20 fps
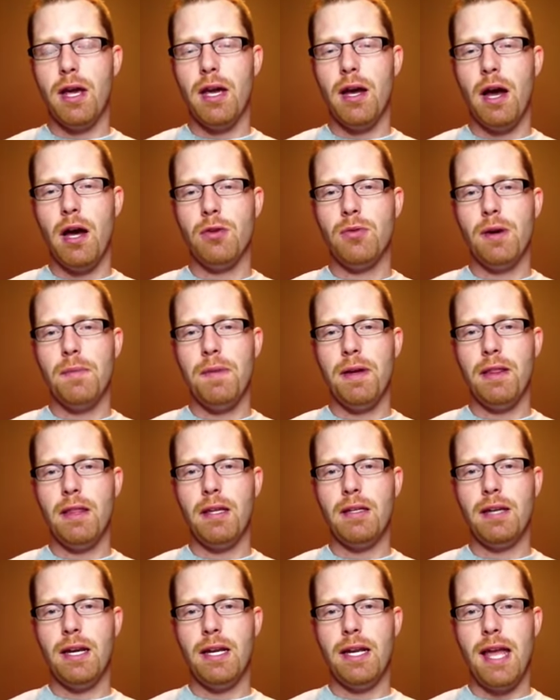how do I make
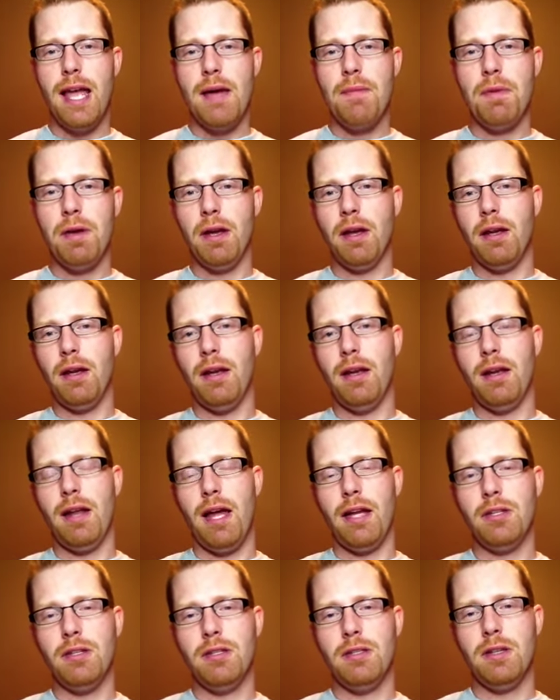that dynamic and
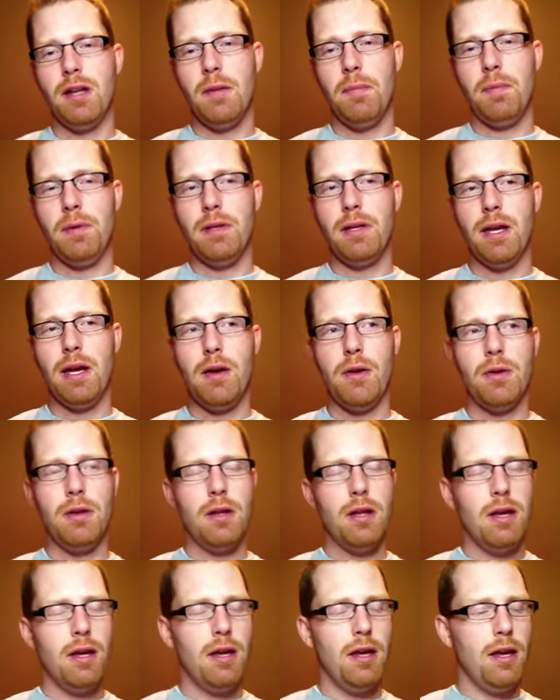not just up and down?
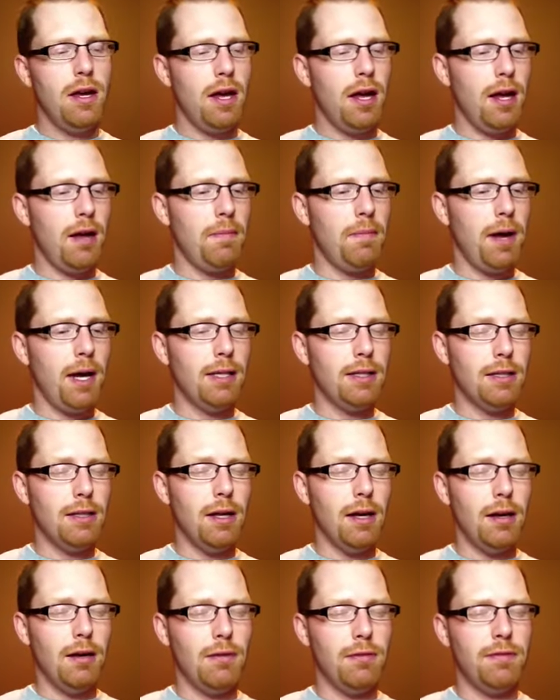I
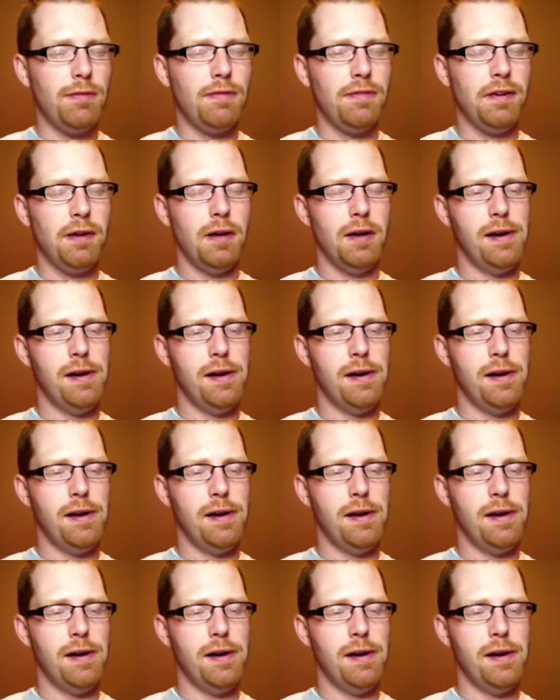love